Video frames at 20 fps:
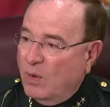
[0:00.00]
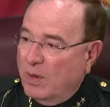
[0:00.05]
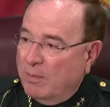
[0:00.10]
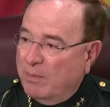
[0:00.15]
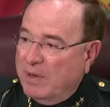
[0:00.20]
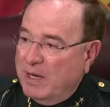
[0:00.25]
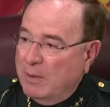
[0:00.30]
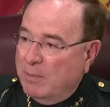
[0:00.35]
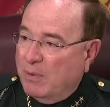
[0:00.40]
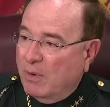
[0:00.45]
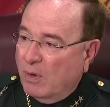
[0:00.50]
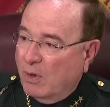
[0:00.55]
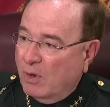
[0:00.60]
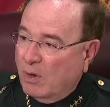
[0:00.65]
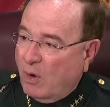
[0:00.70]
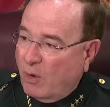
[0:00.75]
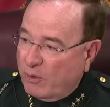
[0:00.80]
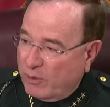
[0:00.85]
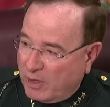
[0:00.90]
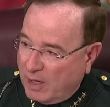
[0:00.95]
when
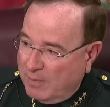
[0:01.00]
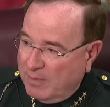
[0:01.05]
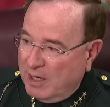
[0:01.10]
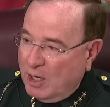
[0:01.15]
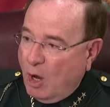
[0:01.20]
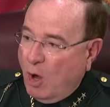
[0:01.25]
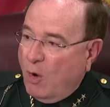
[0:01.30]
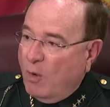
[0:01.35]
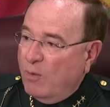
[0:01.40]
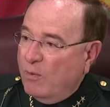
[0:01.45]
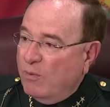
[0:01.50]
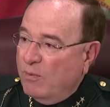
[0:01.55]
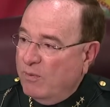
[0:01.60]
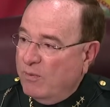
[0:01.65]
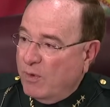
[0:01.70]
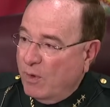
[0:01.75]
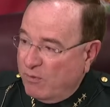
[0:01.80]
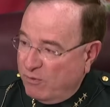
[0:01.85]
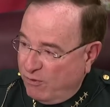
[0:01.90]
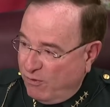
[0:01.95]
people are coming home
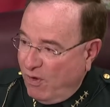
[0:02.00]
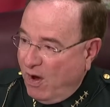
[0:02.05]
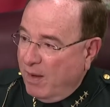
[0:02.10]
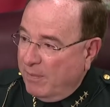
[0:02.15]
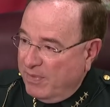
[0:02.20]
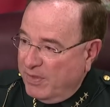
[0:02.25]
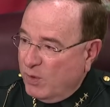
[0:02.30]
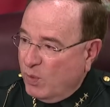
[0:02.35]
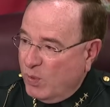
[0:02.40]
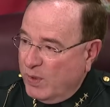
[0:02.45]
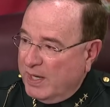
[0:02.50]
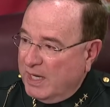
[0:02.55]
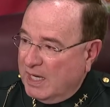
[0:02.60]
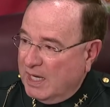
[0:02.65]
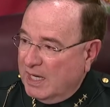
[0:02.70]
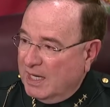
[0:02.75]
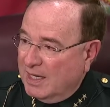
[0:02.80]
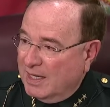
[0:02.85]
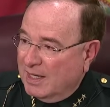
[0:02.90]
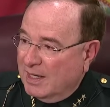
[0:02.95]
from the
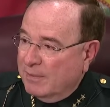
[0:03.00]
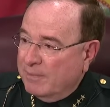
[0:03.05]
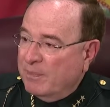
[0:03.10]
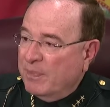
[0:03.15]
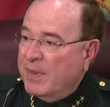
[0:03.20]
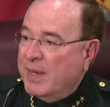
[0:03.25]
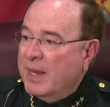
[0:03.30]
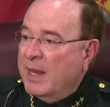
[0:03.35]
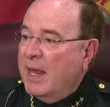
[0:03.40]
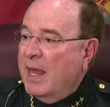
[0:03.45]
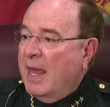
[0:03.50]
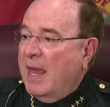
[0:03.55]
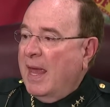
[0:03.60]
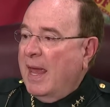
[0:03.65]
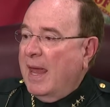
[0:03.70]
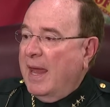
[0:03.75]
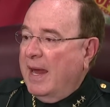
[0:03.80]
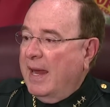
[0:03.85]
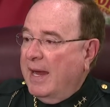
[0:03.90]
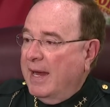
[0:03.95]
weekend
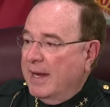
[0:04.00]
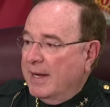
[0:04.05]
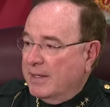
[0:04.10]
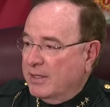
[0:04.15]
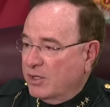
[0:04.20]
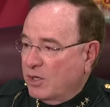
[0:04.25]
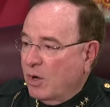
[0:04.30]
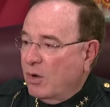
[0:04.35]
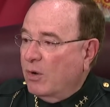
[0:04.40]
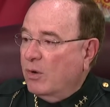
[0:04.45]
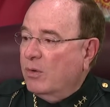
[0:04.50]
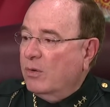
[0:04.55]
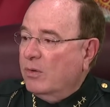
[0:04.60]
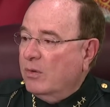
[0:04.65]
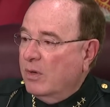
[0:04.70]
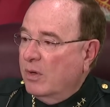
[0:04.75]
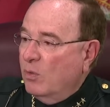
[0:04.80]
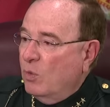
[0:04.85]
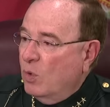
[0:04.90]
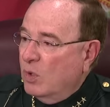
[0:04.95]
and talk
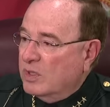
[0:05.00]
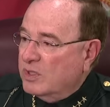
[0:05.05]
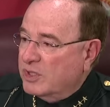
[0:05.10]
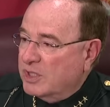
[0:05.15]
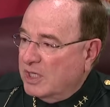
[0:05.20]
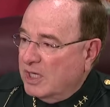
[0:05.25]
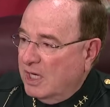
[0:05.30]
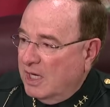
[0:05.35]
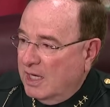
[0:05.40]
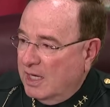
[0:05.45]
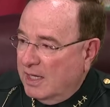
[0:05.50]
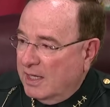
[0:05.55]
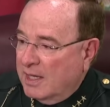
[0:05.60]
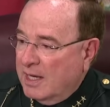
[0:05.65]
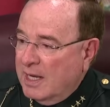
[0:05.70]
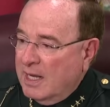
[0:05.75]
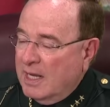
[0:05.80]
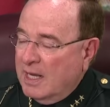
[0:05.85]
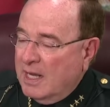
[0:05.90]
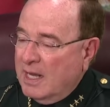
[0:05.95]
once again.
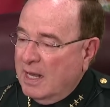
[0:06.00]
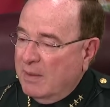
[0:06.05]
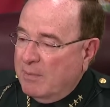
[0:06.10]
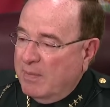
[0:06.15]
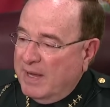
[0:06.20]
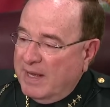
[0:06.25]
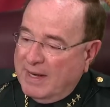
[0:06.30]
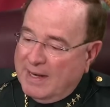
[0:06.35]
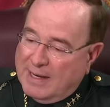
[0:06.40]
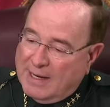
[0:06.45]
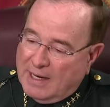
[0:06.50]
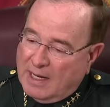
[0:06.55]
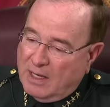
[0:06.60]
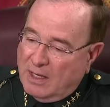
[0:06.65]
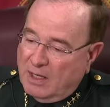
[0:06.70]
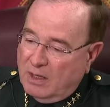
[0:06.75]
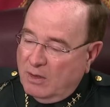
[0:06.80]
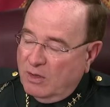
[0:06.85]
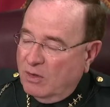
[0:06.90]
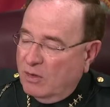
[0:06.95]
But
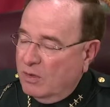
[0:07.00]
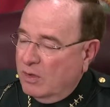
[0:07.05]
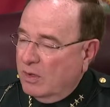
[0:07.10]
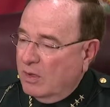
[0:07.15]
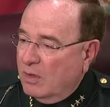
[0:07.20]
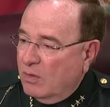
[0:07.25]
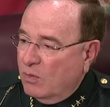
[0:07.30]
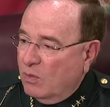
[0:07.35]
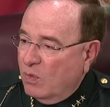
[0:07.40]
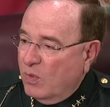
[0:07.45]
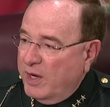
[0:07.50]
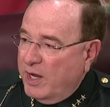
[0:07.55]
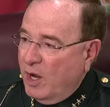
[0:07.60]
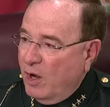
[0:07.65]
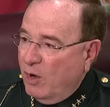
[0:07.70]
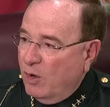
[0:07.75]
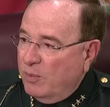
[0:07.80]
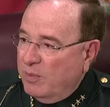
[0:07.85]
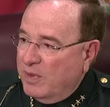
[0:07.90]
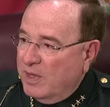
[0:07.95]
we
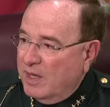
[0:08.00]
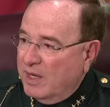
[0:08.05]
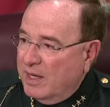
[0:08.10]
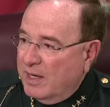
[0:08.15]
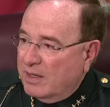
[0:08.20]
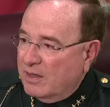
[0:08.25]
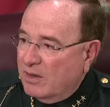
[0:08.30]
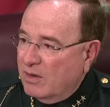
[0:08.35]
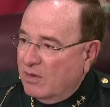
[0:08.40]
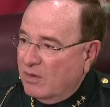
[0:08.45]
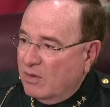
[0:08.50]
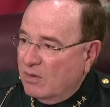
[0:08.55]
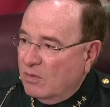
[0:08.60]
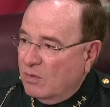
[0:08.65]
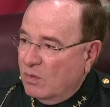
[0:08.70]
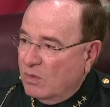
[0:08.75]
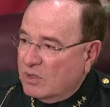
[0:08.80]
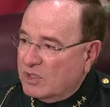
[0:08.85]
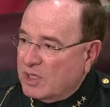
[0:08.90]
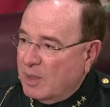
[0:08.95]
hope that
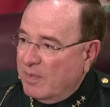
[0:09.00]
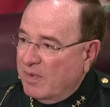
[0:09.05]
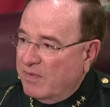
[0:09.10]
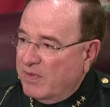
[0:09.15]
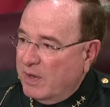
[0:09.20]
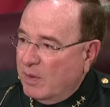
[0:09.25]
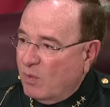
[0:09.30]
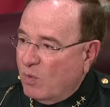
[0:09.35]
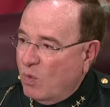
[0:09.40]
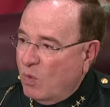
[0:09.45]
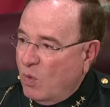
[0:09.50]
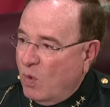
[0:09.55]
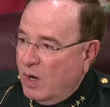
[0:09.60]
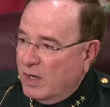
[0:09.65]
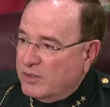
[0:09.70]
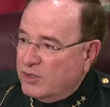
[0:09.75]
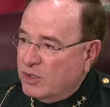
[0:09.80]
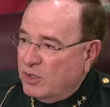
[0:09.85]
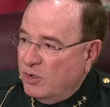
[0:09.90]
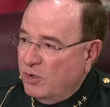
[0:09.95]
some of them
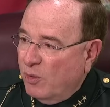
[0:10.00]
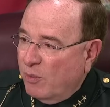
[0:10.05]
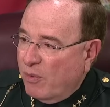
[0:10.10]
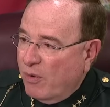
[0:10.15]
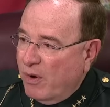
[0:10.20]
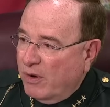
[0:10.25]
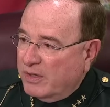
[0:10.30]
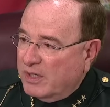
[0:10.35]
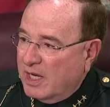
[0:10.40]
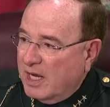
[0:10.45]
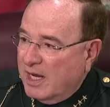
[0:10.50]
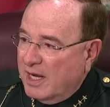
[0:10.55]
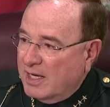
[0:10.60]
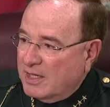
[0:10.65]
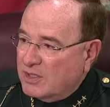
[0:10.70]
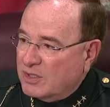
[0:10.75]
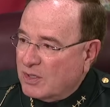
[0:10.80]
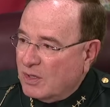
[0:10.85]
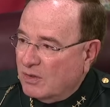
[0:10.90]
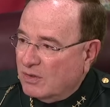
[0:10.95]
watch your
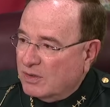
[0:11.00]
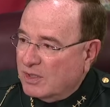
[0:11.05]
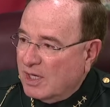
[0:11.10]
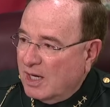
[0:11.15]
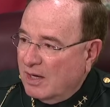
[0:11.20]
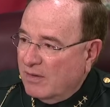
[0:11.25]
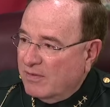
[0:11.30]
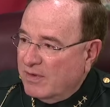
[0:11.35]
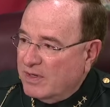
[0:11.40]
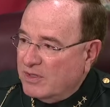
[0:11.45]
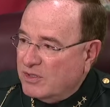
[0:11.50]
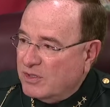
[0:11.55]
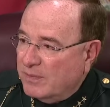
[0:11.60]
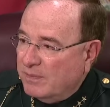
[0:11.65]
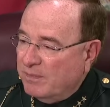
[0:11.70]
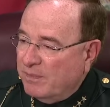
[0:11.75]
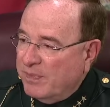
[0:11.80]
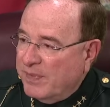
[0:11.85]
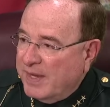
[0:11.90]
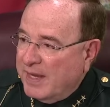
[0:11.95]
broadcast on television